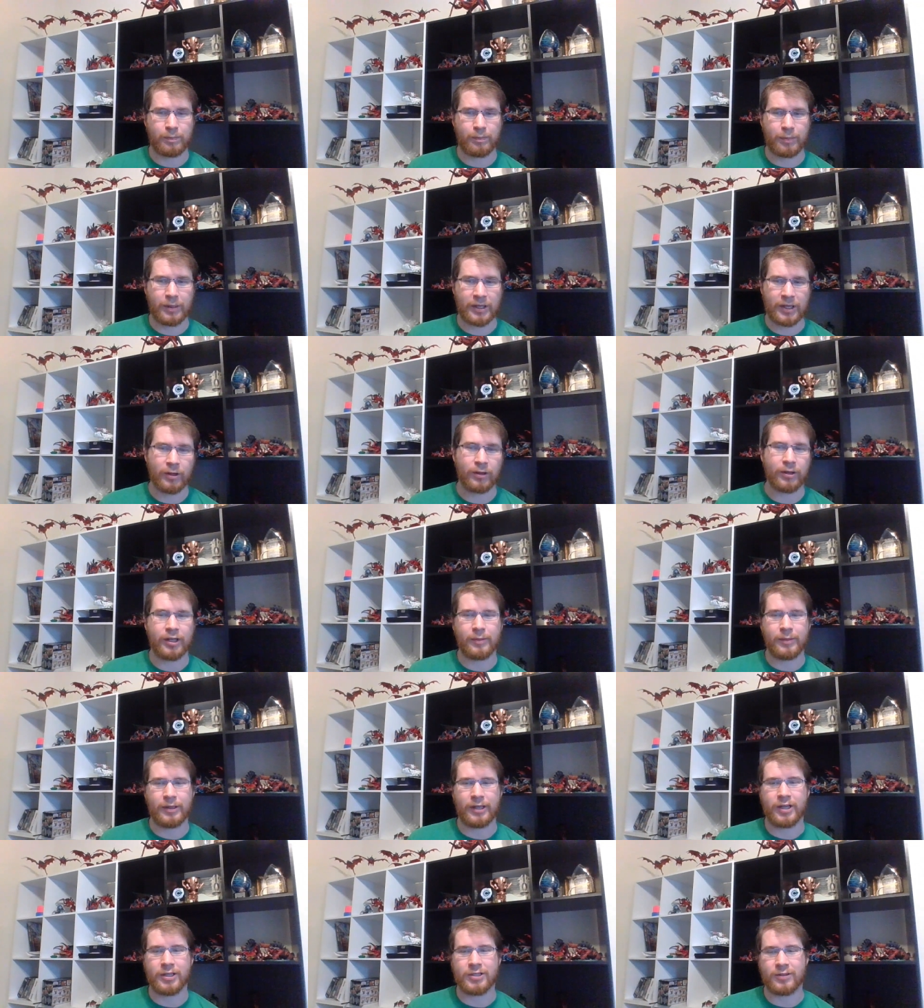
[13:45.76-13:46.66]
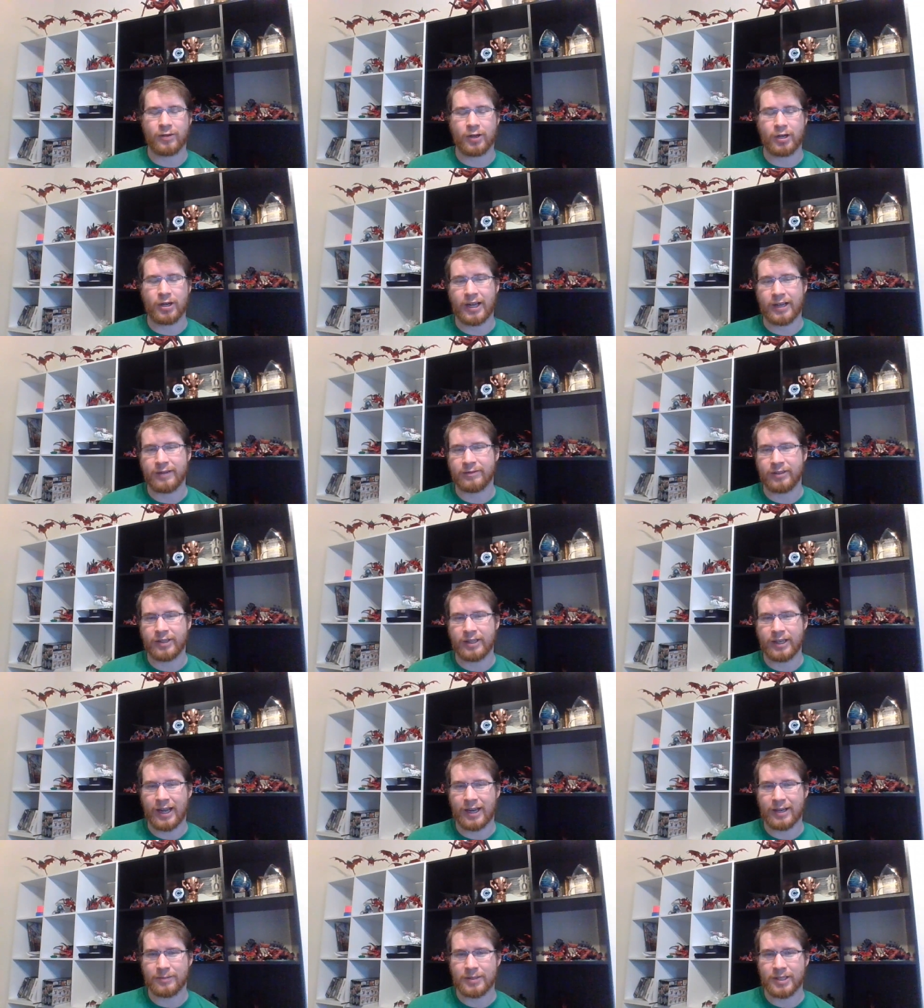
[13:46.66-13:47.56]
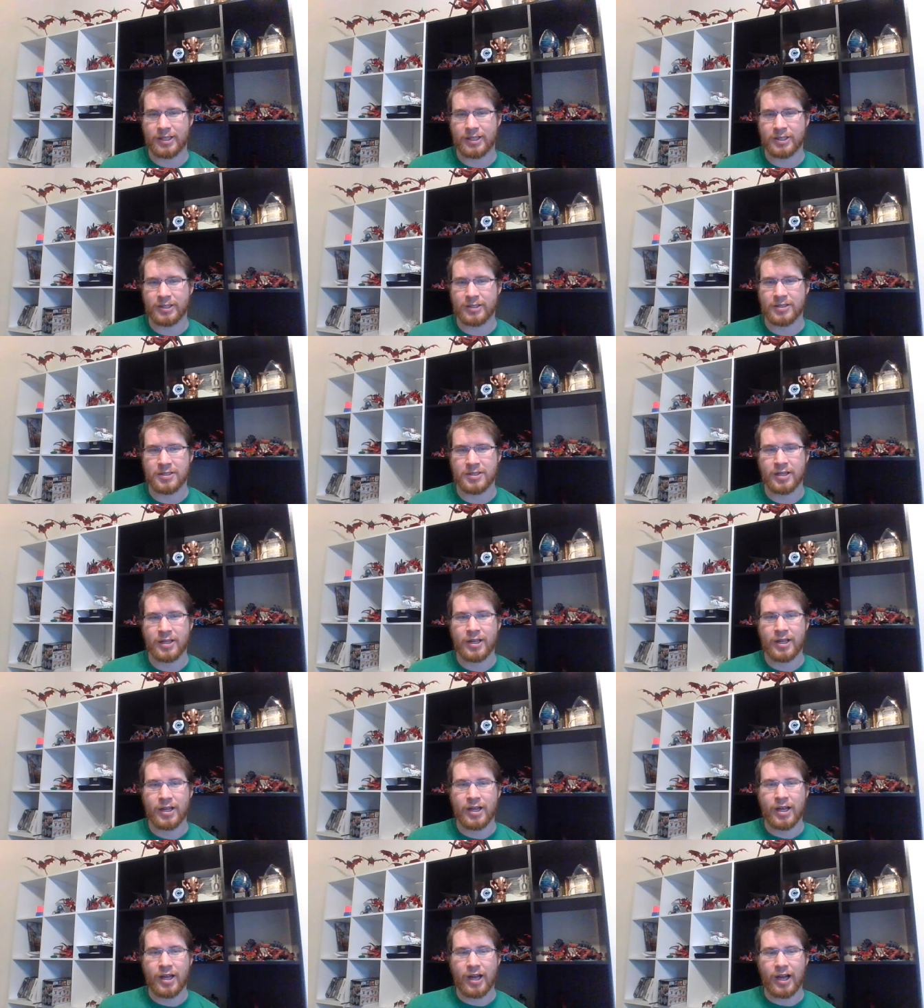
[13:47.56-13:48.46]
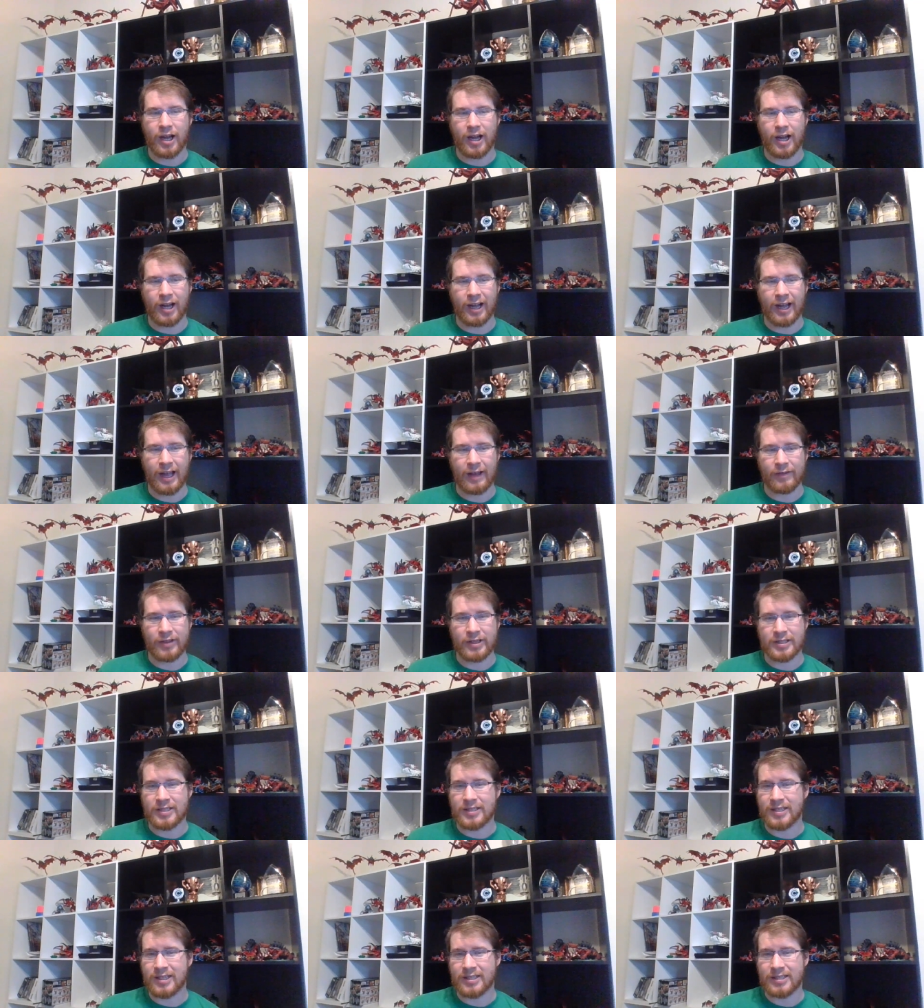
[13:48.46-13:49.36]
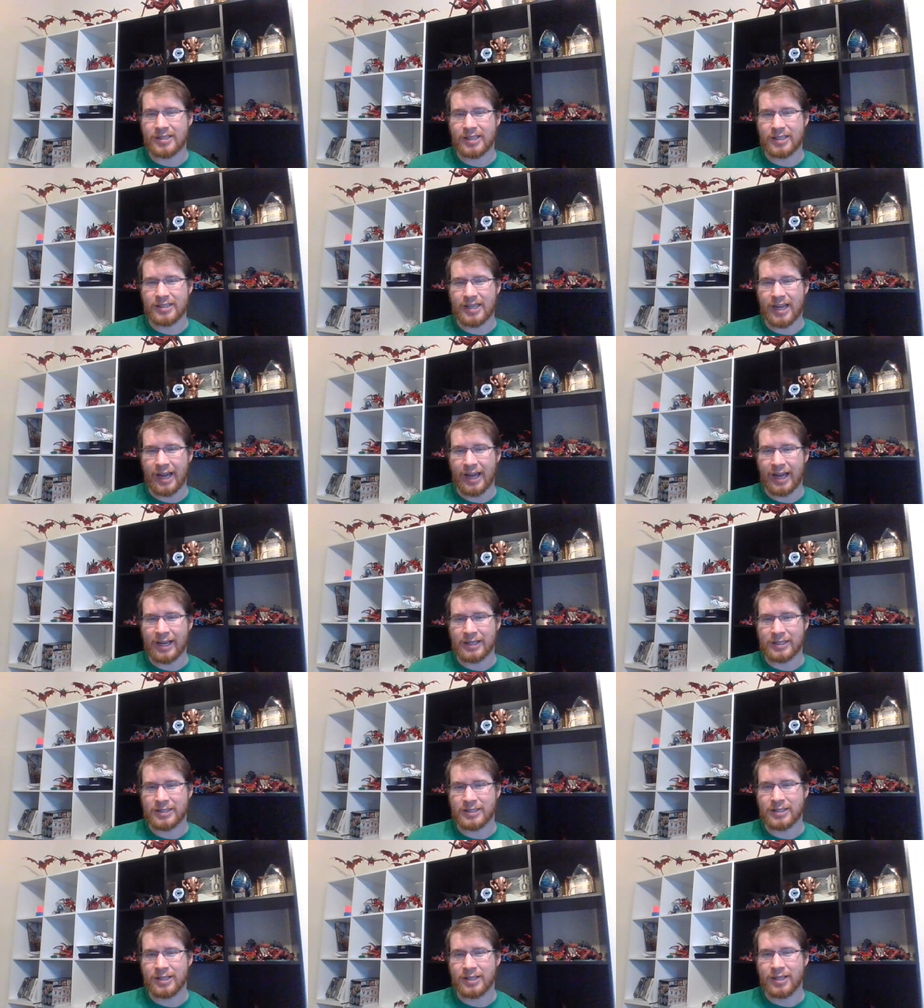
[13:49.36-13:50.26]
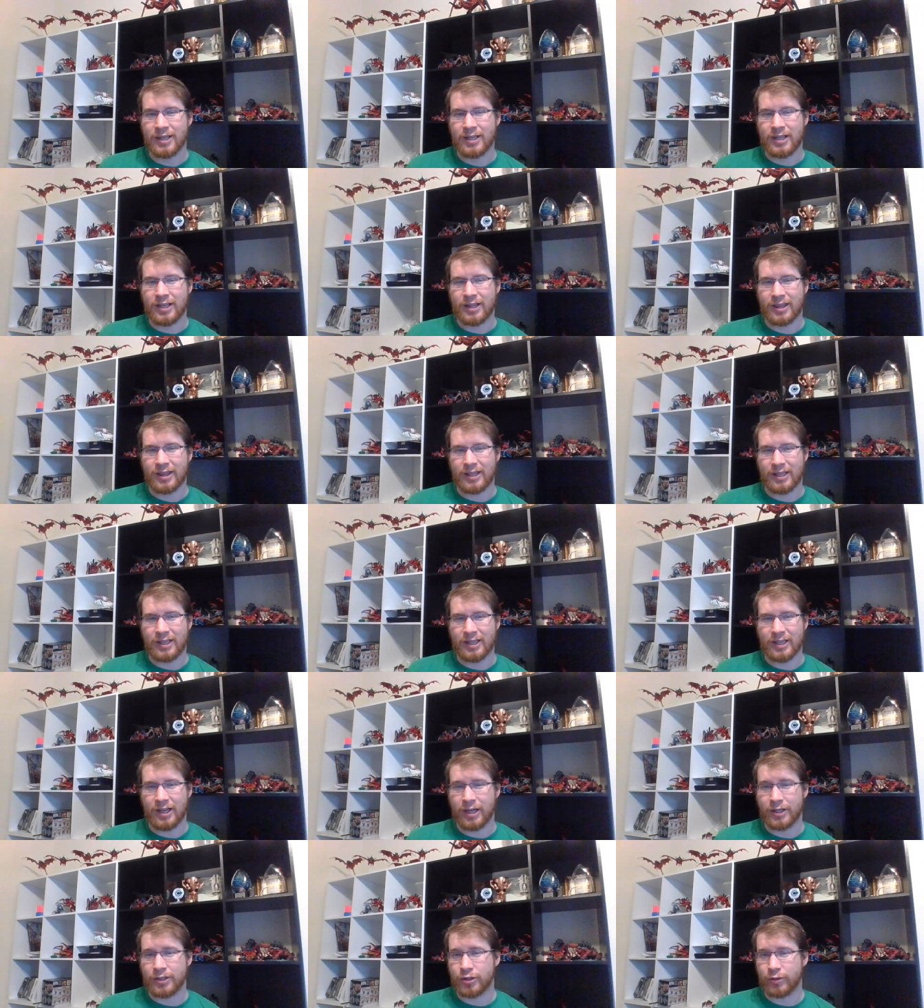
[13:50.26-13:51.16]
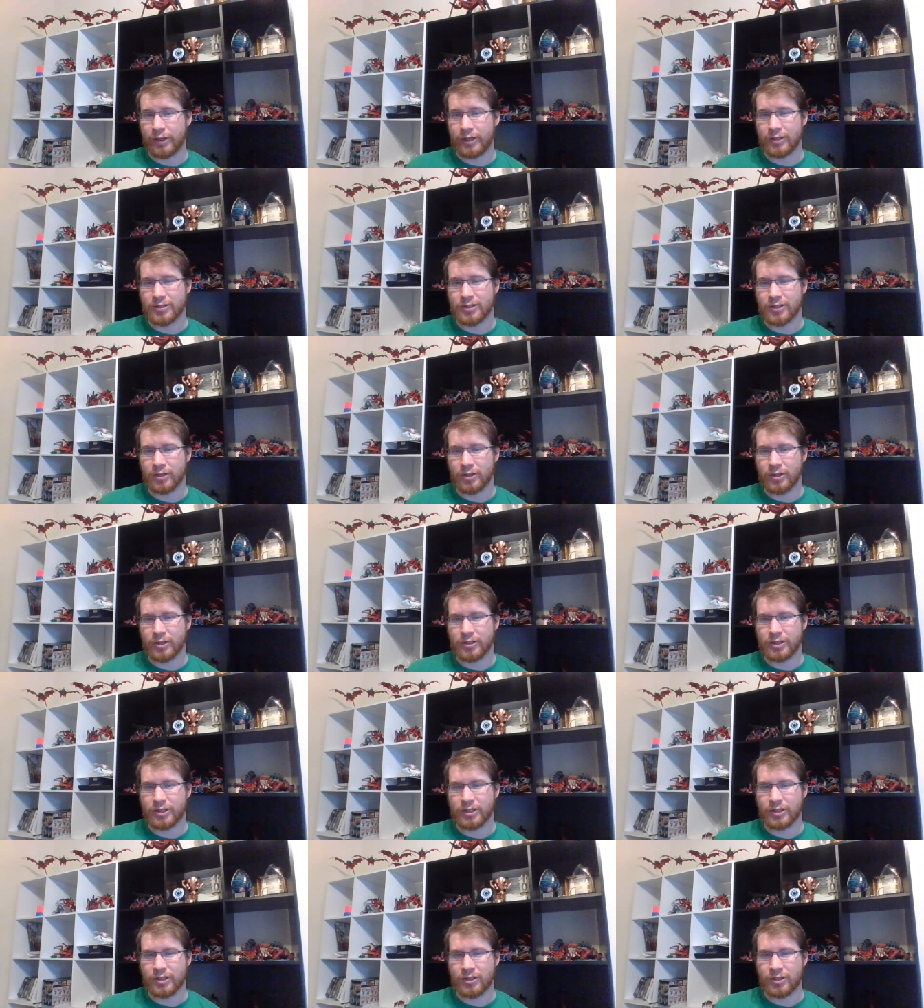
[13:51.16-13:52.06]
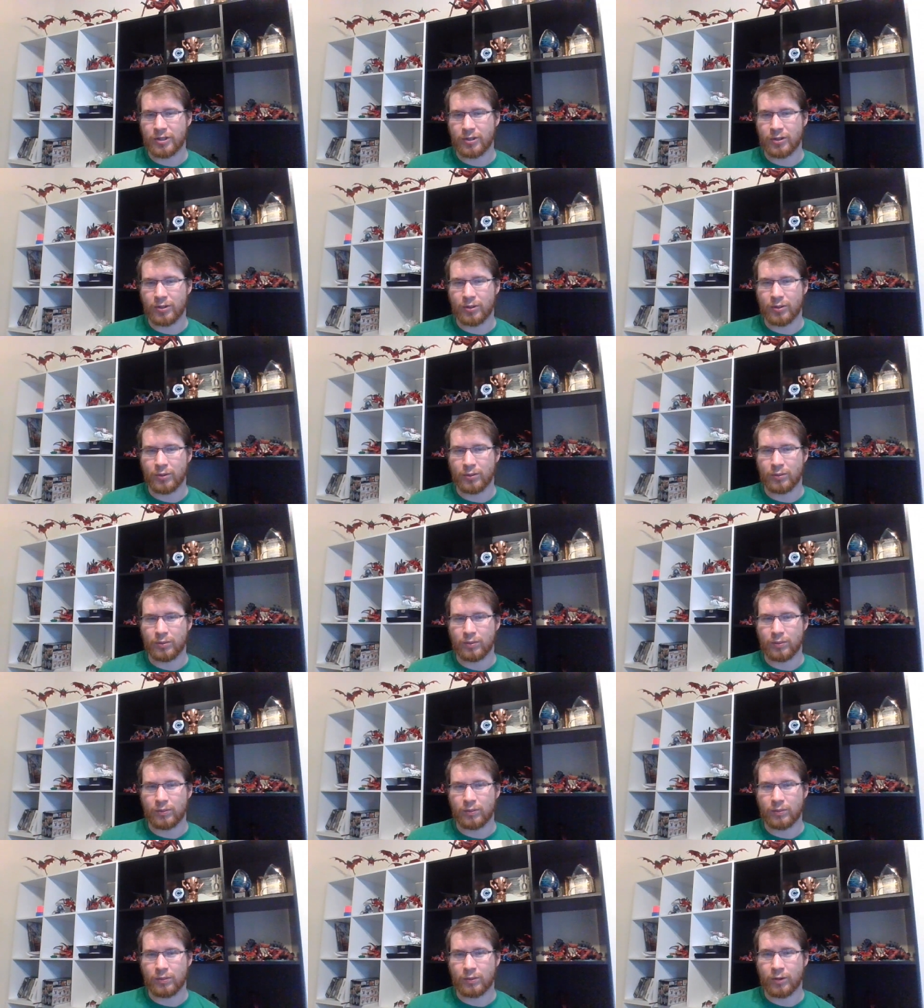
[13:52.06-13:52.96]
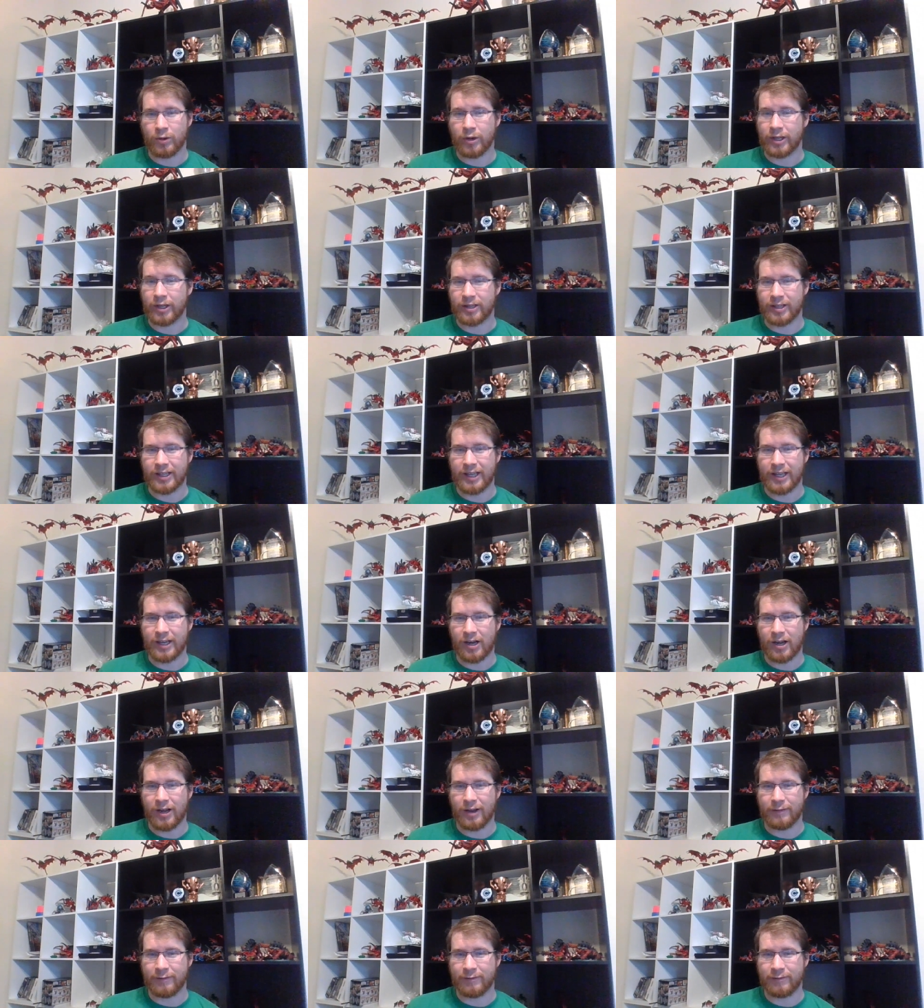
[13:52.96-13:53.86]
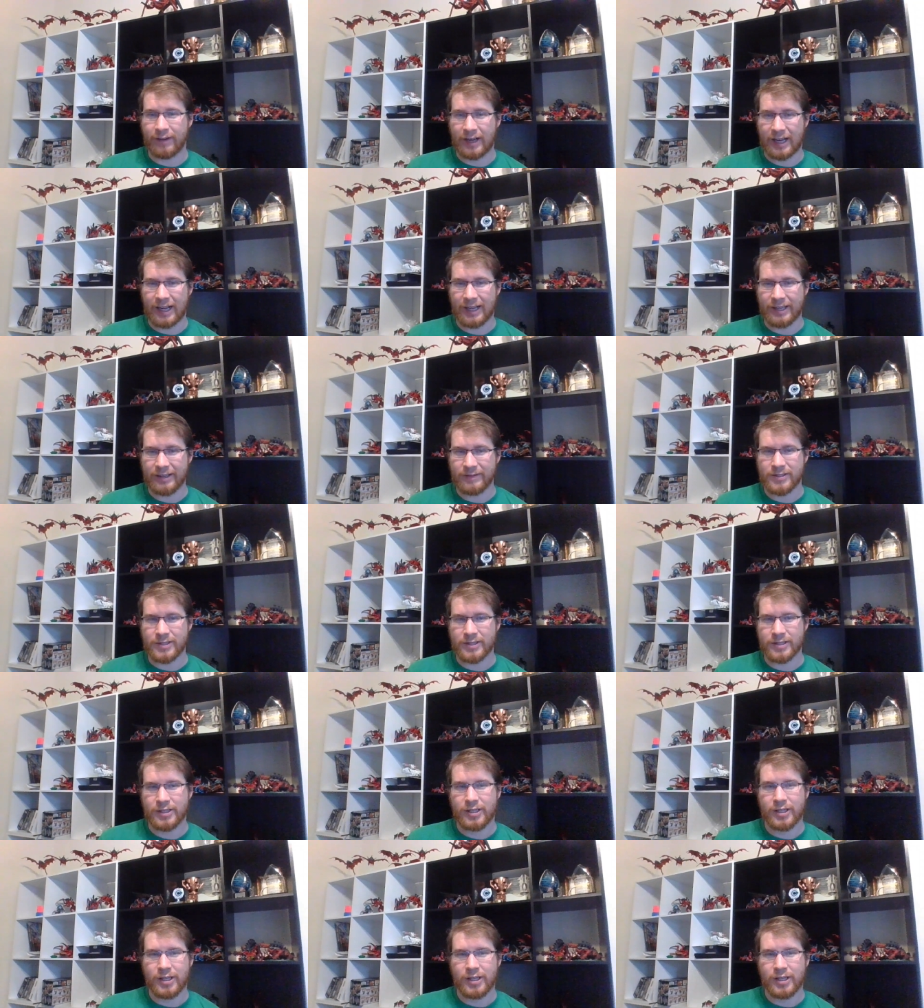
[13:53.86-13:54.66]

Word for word: purely because of our Hive Fleet adaptations. Uh, having 60 attacks, the Adrenal Surge to critically hit on fives,